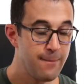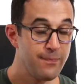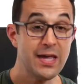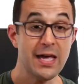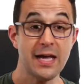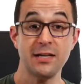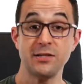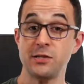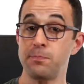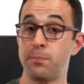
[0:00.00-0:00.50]

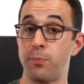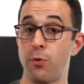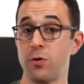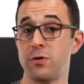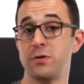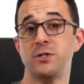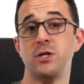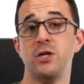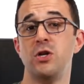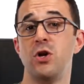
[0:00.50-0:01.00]
and it's
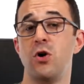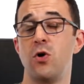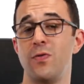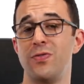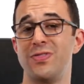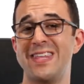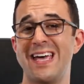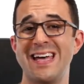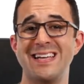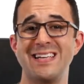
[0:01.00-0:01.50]
important to note
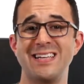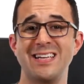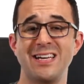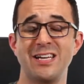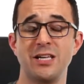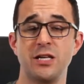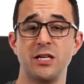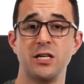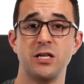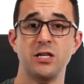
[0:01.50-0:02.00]
that
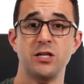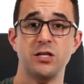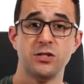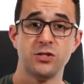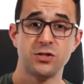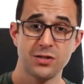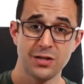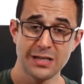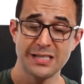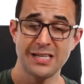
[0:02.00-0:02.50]

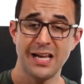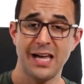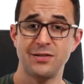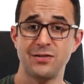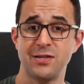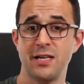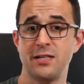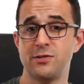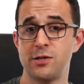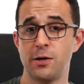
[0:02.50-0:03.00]

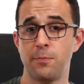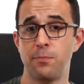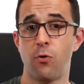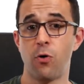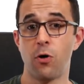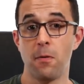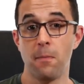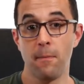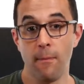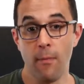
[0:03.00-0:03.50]
SlickText can
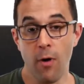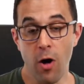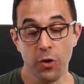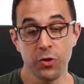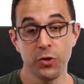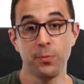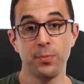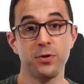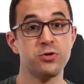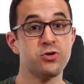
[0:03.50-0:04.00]
support
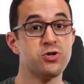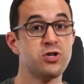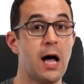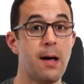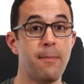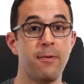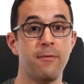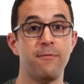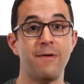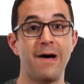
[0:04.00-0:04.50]
multiple
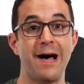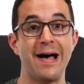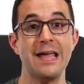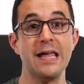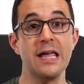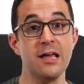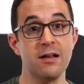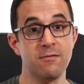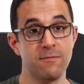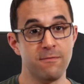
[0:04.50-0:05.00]
Shopify
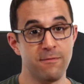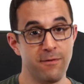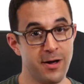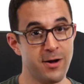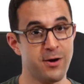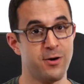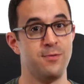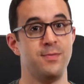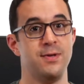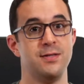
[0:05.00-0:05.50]

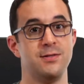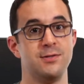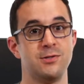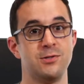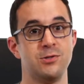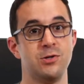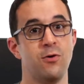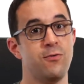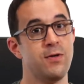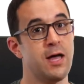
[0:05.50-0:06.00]

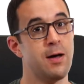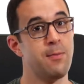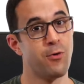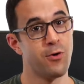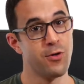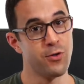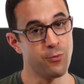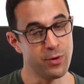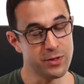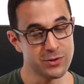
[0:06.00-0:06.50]
environments. So if you got
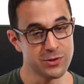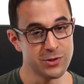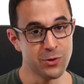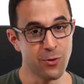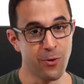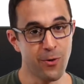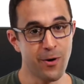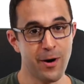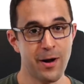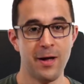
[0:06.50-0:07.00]
more than one
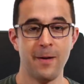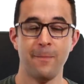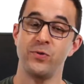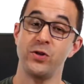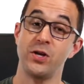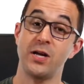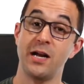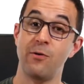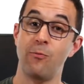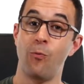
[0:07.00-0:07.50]
store,
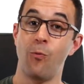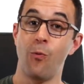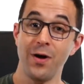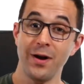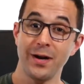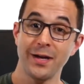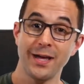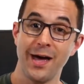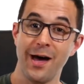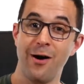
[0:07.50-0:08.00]
you can have
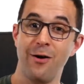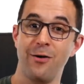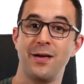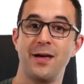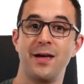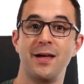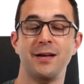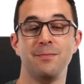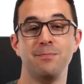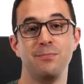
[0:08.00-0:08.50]
one account
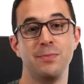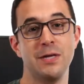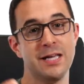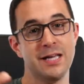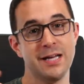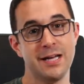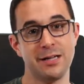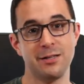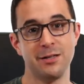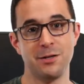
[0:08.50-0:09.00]
and be
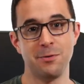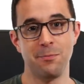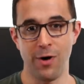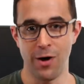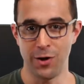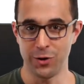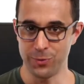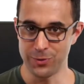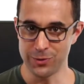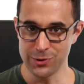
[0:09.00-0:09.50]
connected to
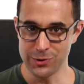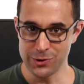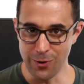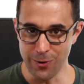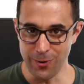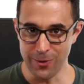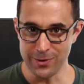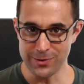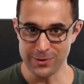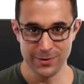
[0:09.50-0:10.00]
multiple
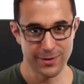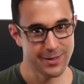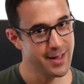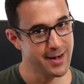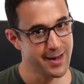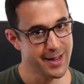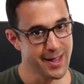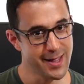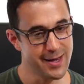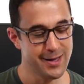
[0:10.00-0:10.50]
stores,
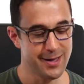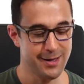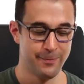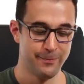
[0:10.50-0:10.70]
kinda handy.